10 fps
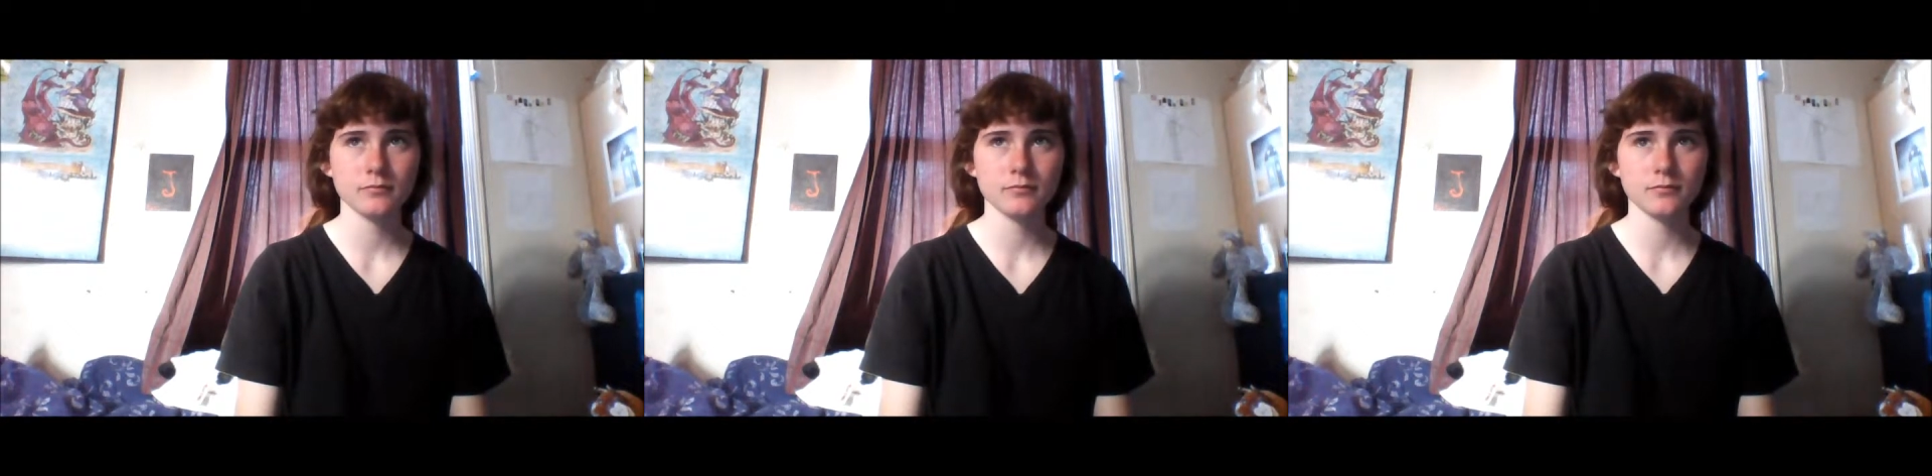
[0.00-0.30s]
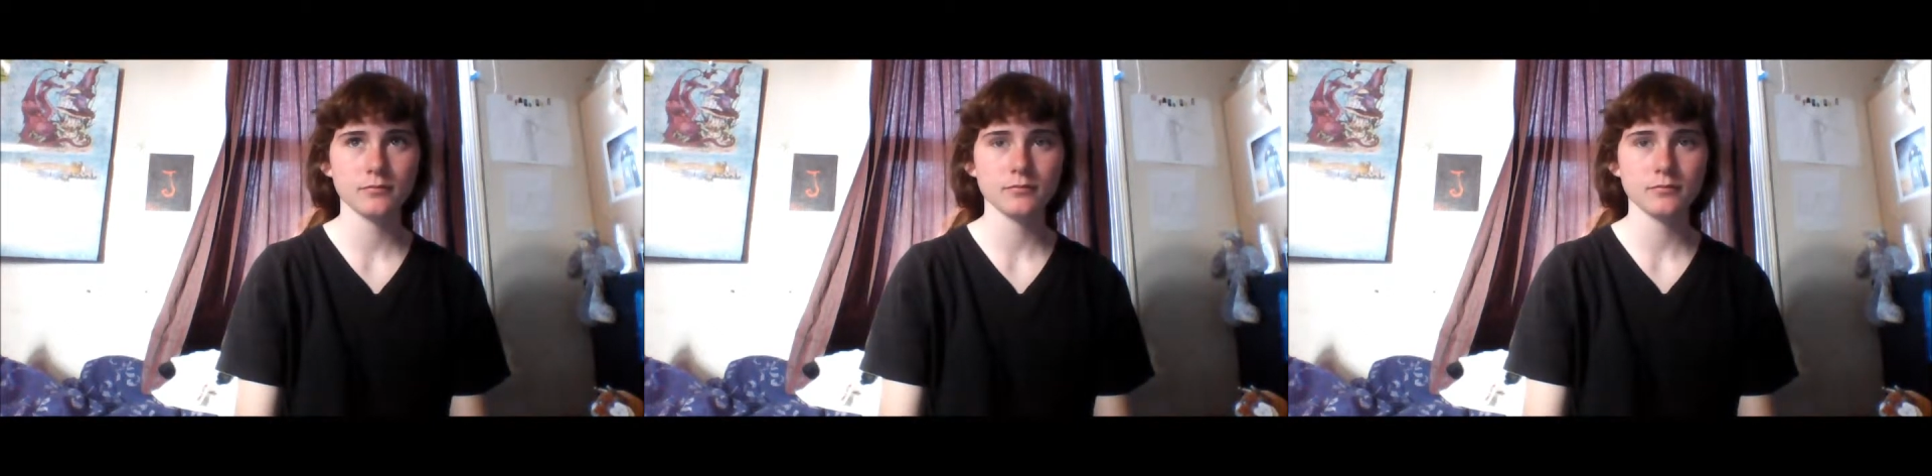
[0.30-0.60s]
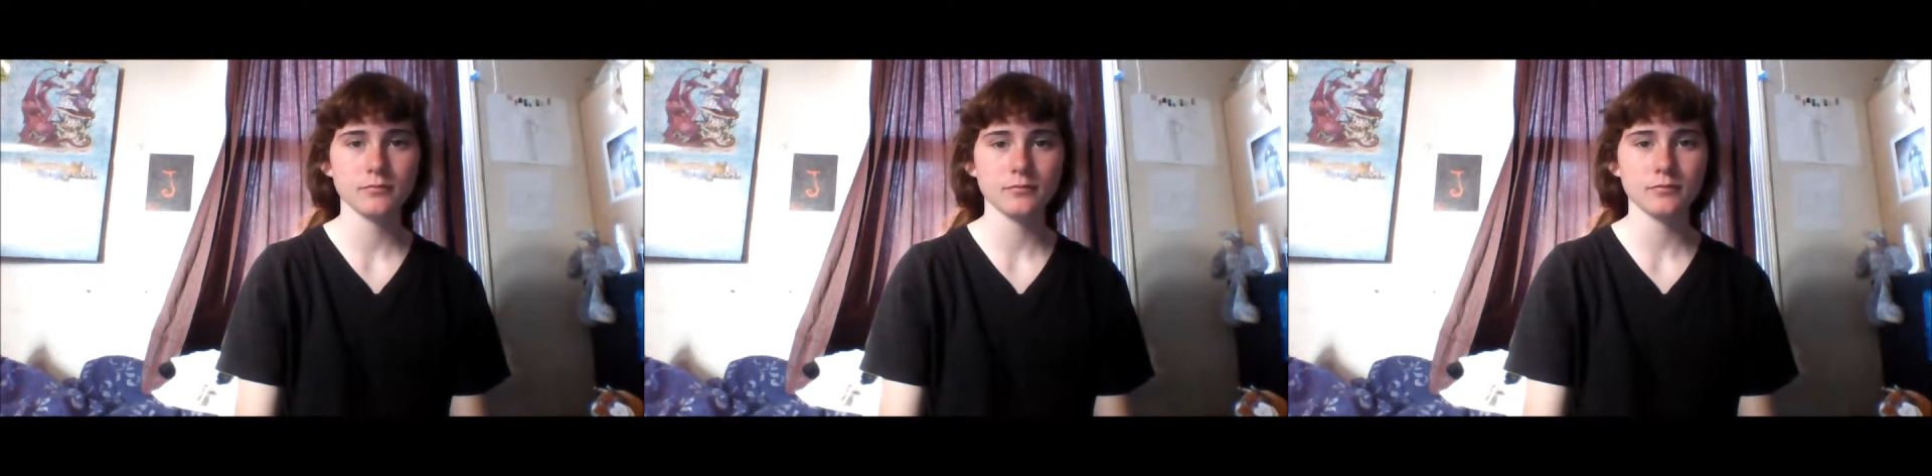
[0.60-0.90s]
Yes,
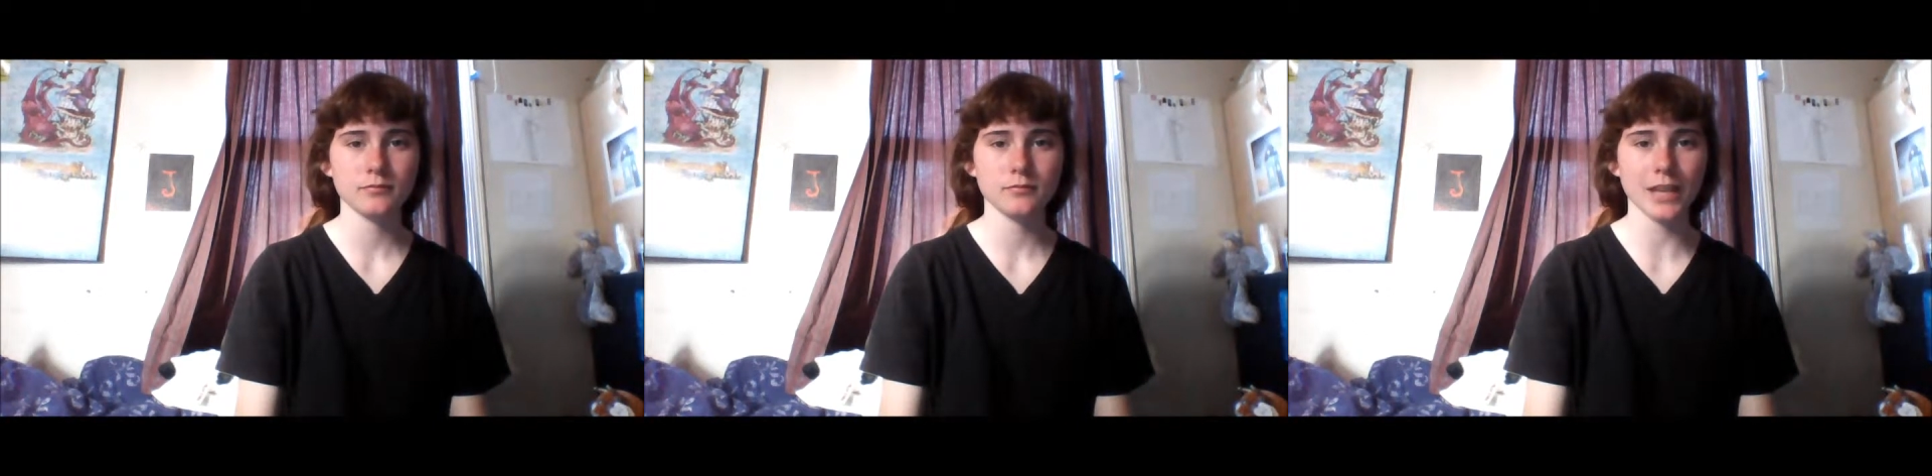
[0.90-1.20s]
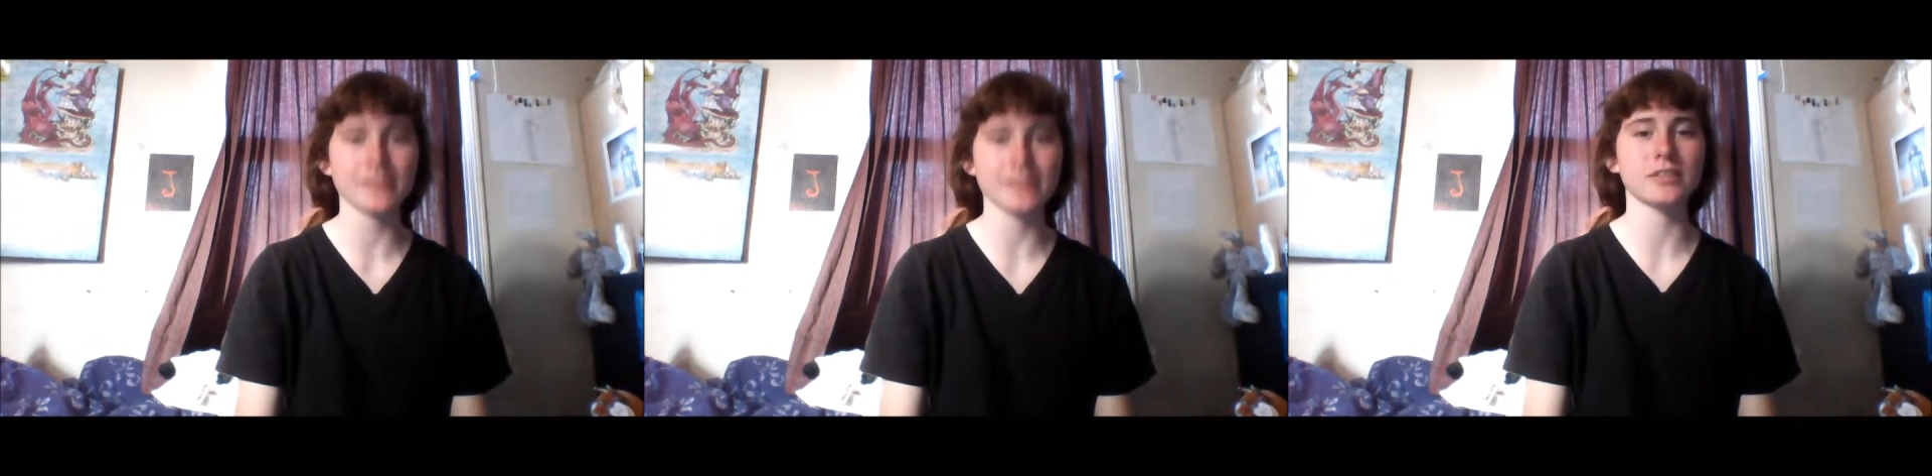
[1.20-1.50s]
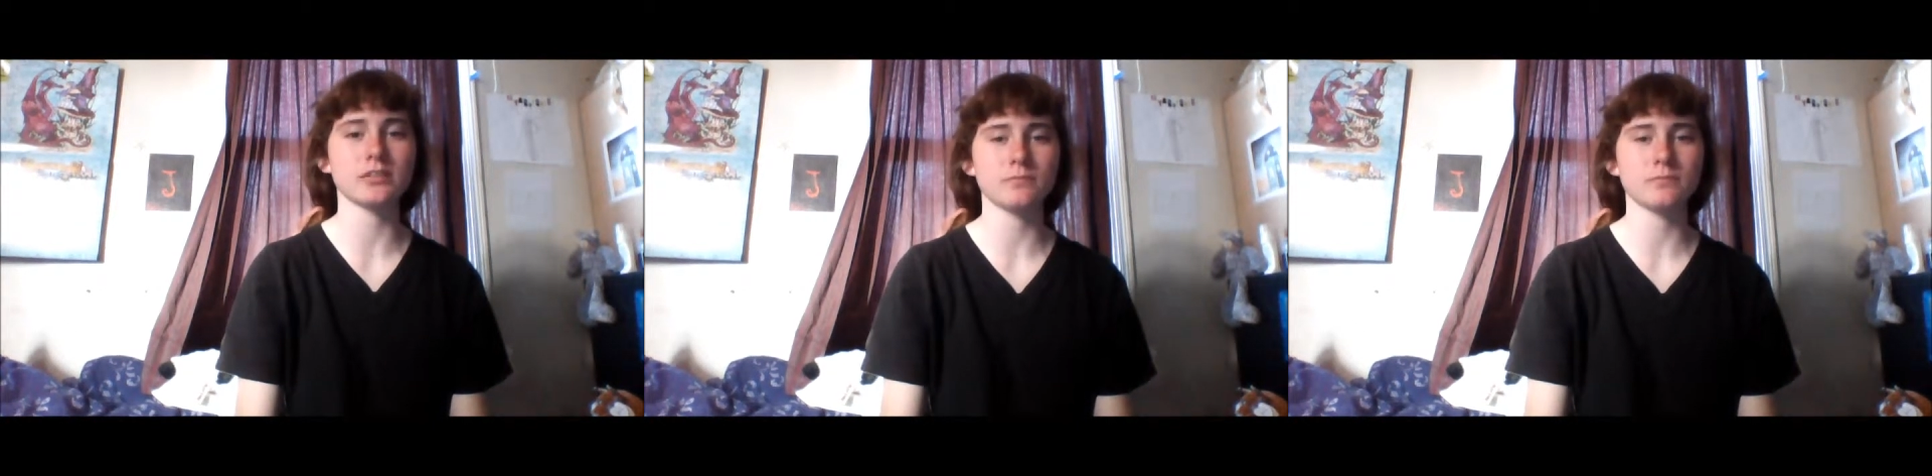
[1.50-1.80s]
it's Tuesday.
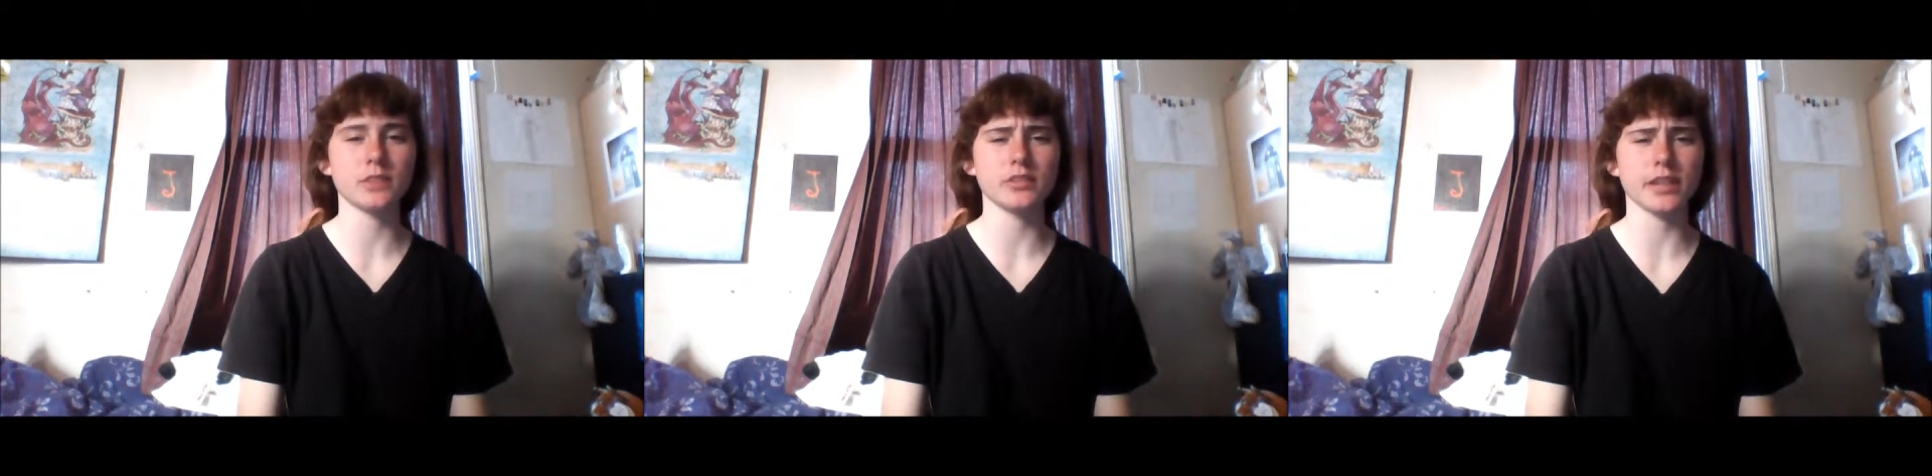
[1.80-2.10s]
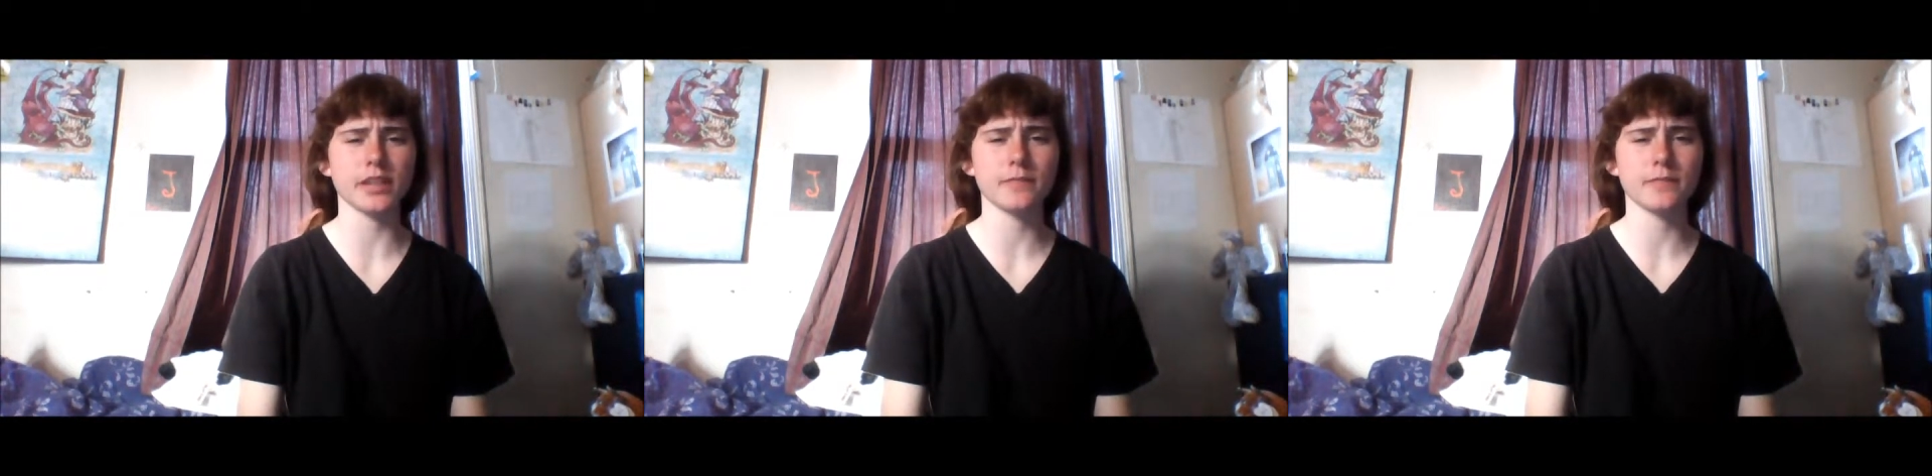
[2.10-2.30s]
All day